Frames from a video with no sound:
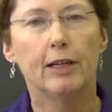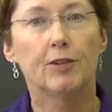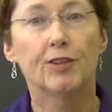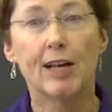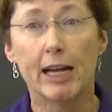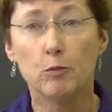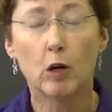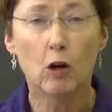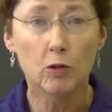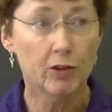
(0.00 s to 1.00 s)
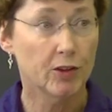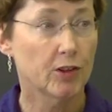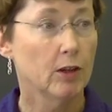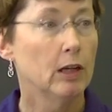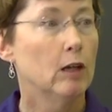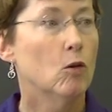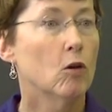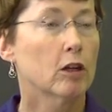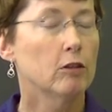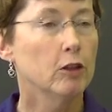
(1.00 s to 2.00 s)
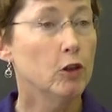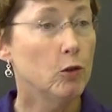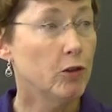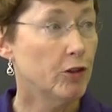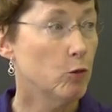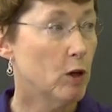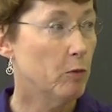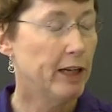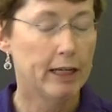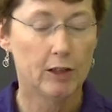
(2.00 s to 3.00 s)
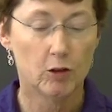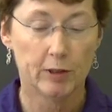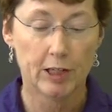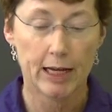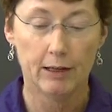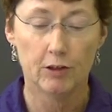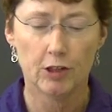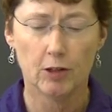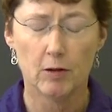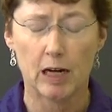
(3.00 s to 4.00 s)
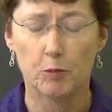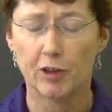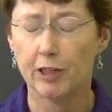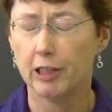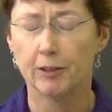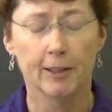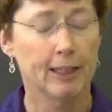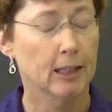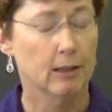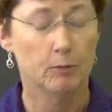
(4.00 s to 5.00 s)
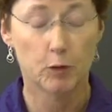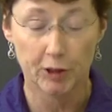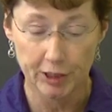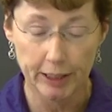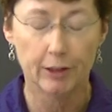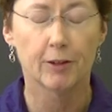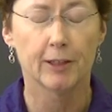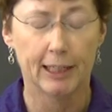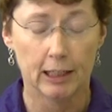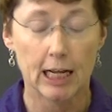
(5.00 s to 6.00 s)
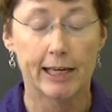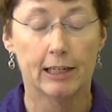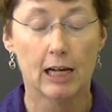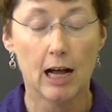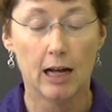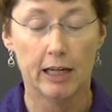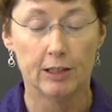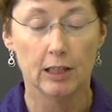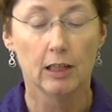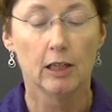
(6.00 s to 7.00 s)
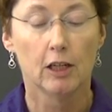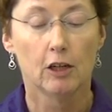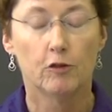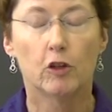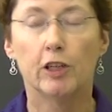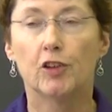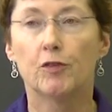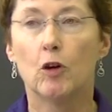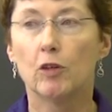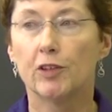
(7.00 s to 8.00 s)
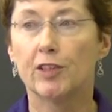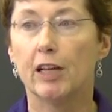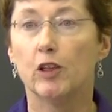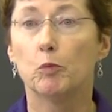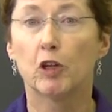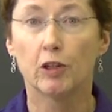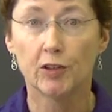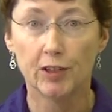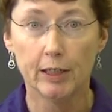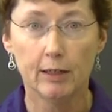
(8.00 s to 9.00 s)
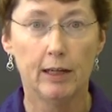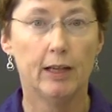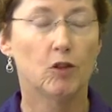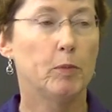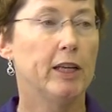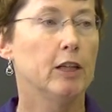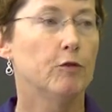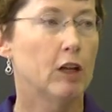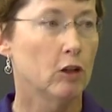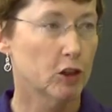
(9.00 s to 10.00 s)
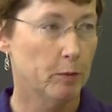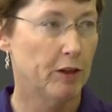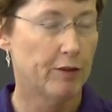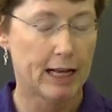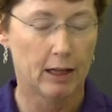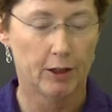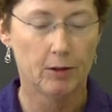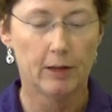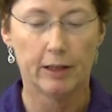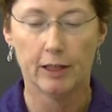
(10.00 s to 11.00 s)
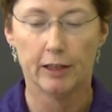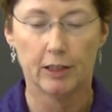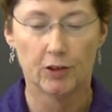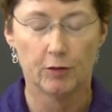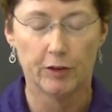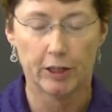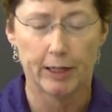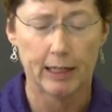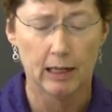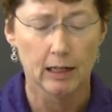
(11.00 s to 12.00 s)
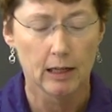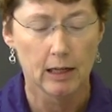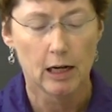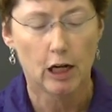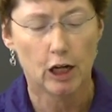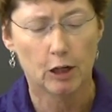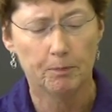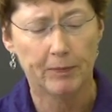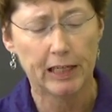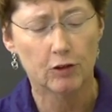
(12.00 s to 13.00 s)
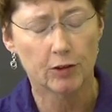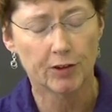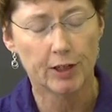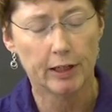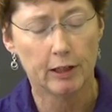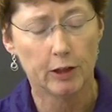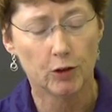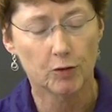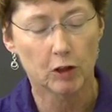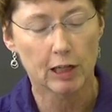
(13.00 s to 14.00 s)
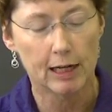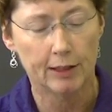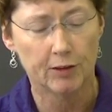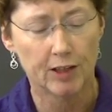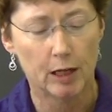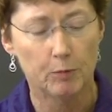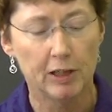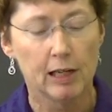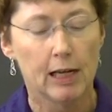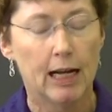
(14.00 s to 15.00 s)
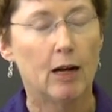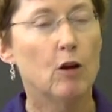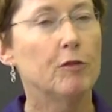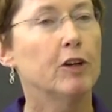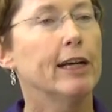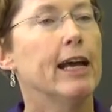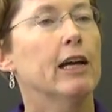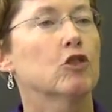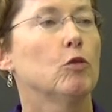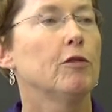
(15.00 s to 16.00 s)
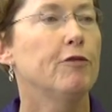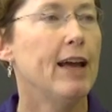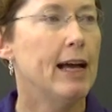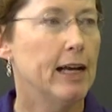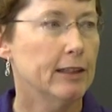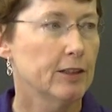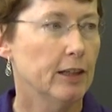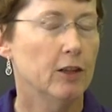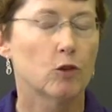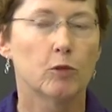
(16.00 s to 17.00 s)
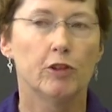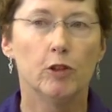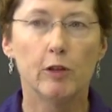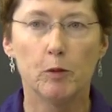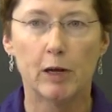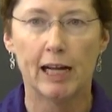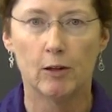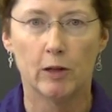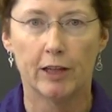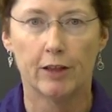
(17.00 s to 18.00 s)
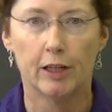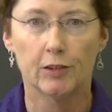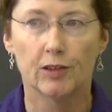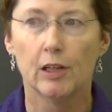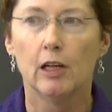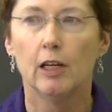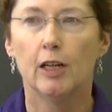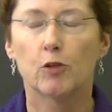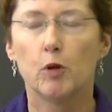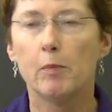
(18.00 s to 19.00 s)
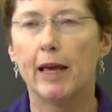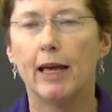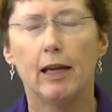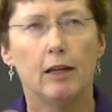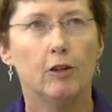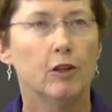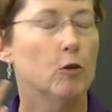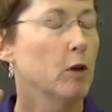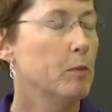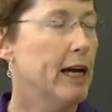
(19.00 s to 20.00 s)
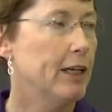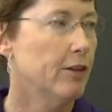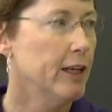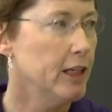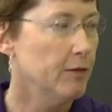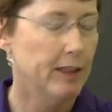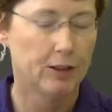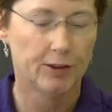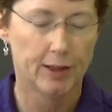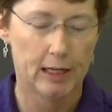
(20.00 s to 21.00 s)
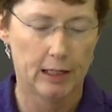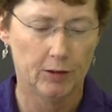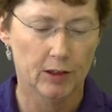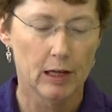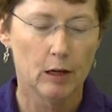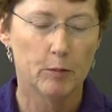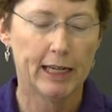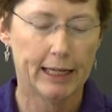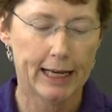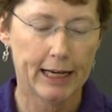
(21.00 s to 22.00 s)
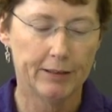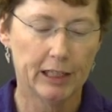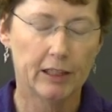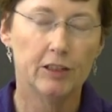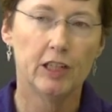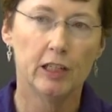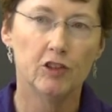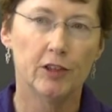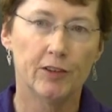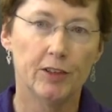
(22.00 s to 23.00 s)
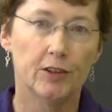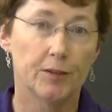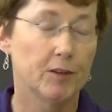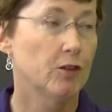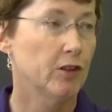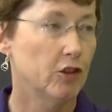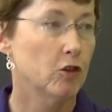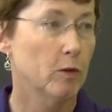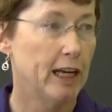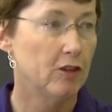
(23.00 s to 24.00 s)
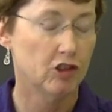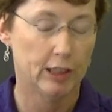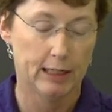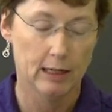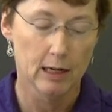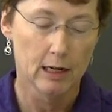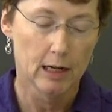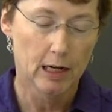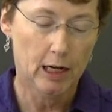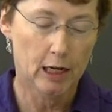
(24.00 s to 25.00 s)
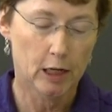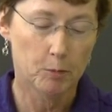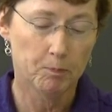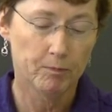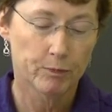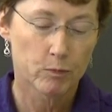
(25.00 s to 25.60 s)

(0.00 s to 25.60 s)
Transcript: as signposts or clues to what we need to attend to. I particularly, particularly like Kant for his focus on the person as mm-hmm. being of ultimate value. I think that's a very um, interesting and useful concept. However, in actual fact, as we're doing bioethics, as we may, you know, we might think of these things, but again, the contingencies of the situation um,